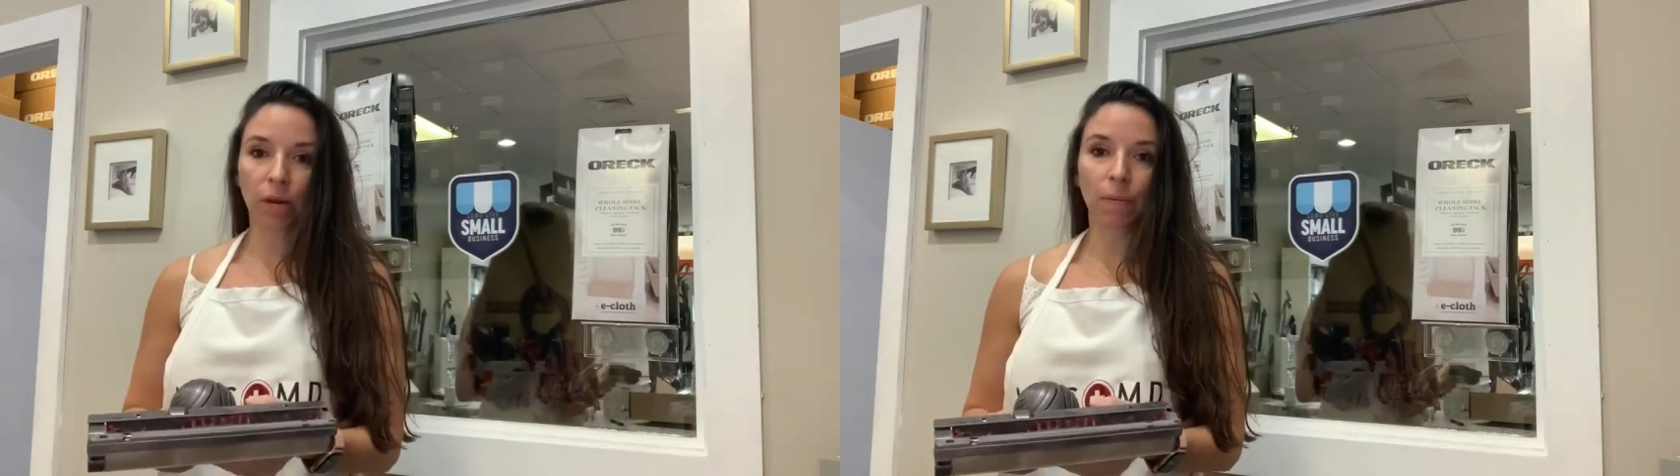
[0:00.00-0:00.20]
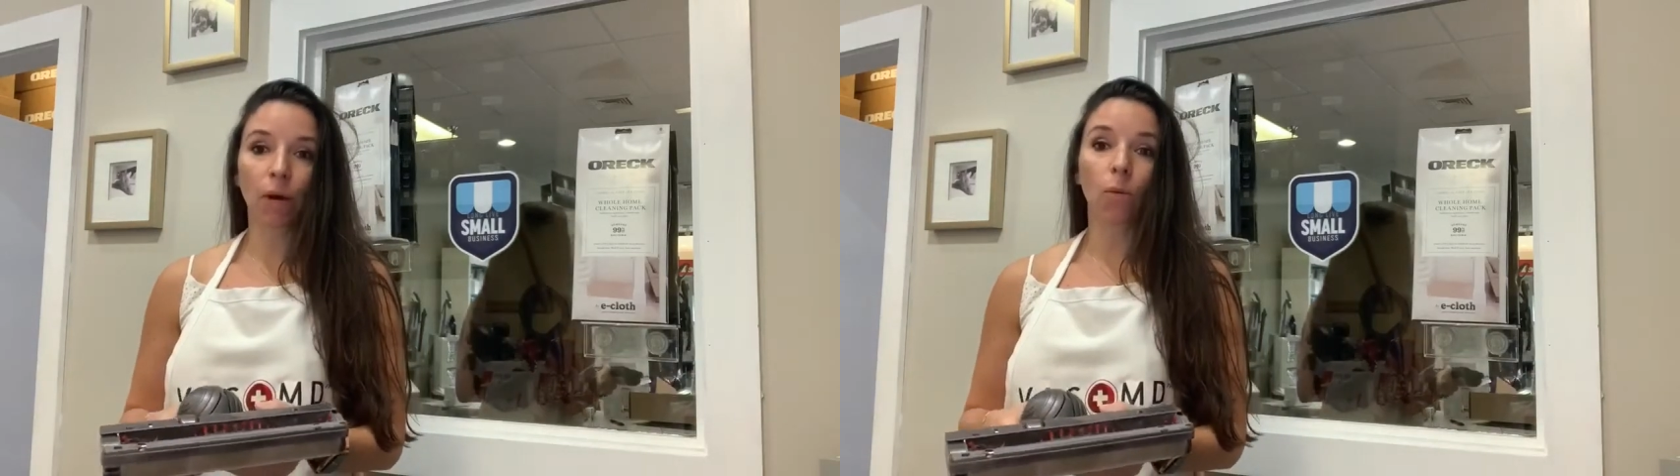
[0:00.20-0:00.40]

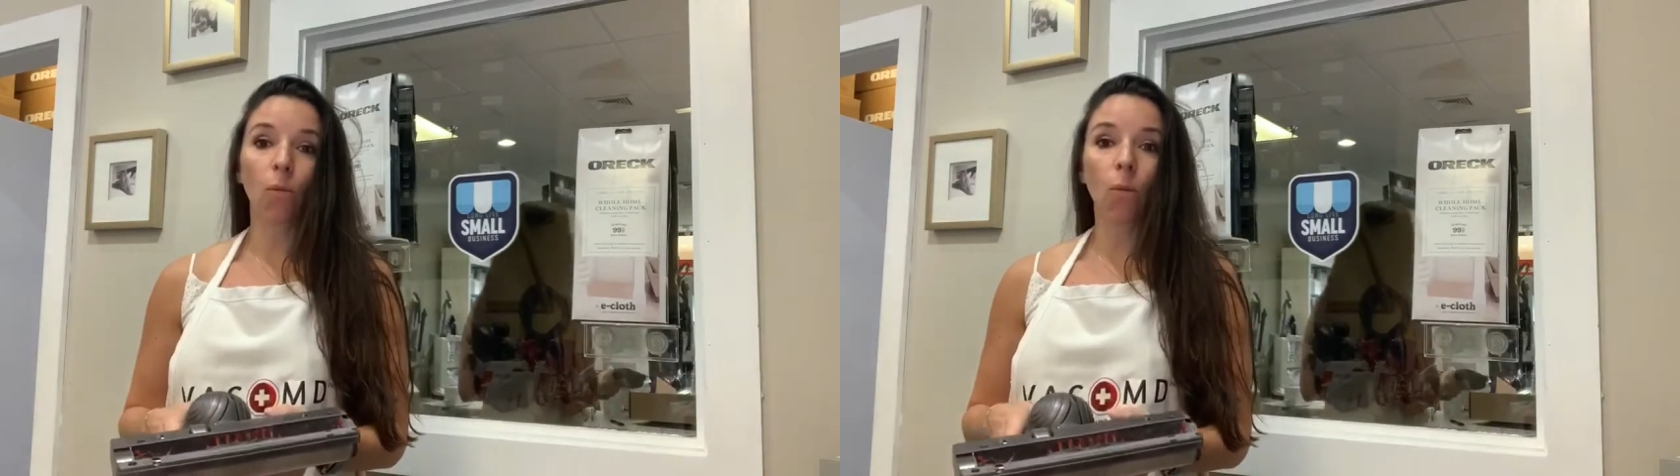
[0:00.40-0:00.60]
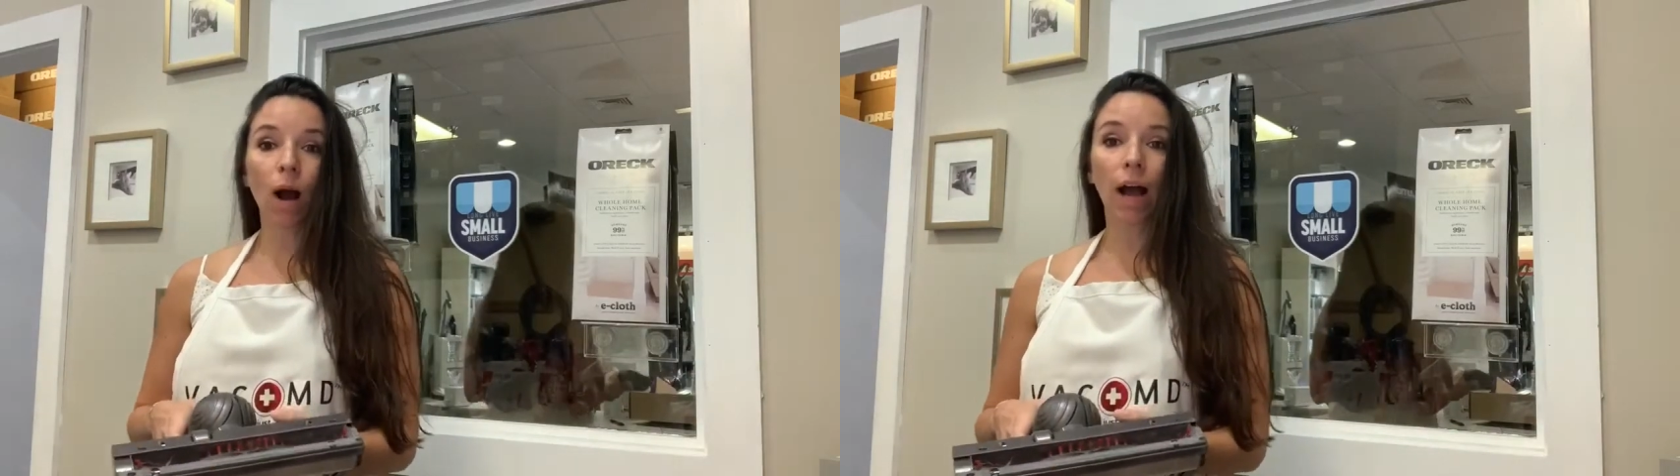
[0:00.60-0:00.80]
about
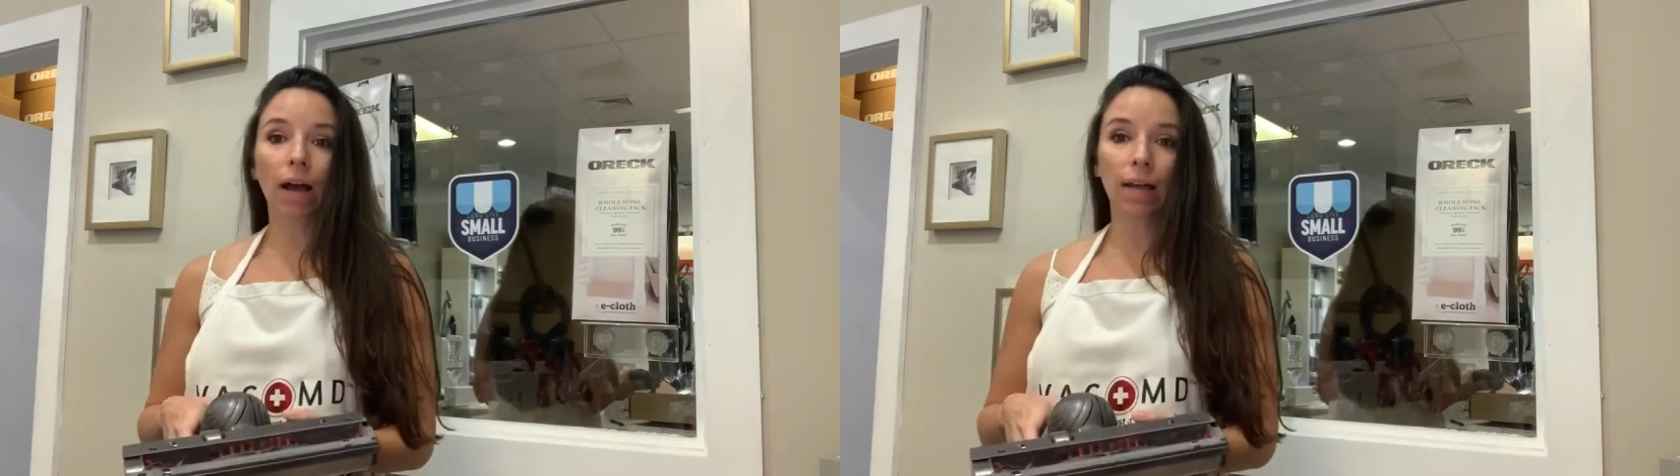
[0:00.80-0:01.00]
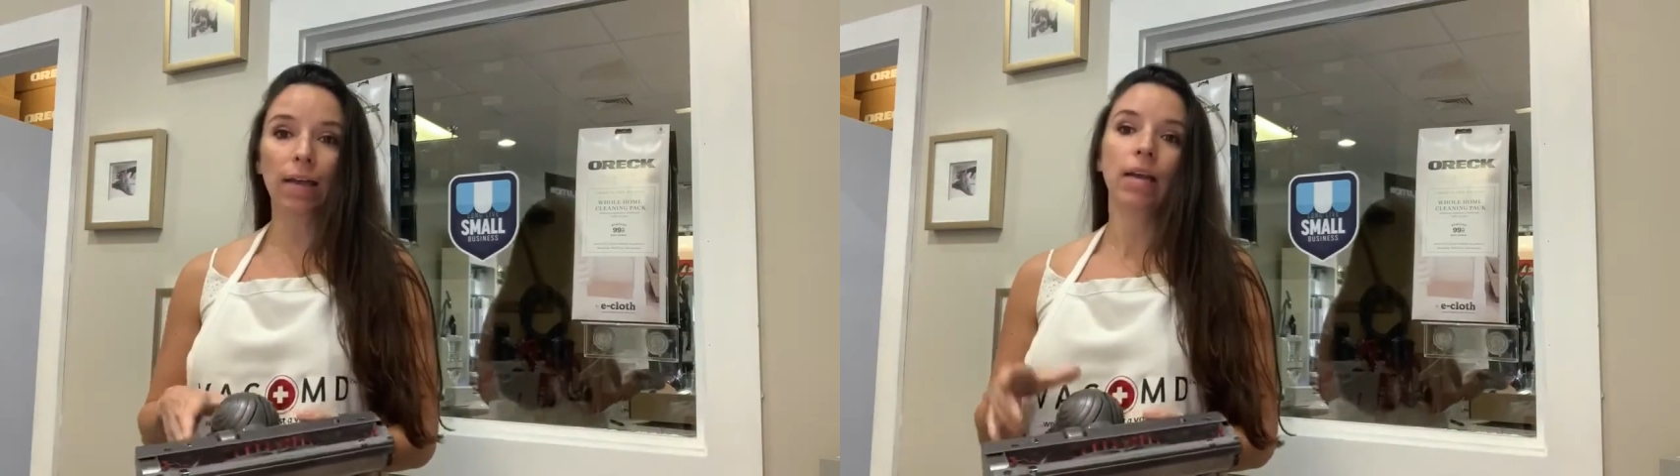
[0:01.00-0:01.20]

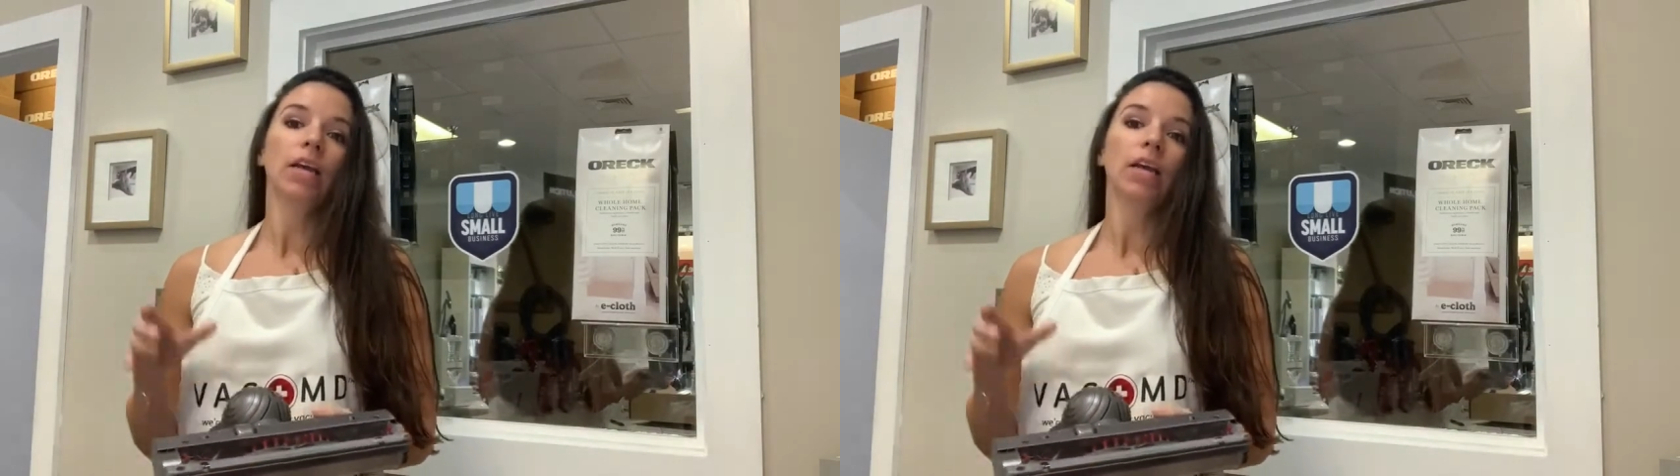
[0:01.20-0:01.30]
why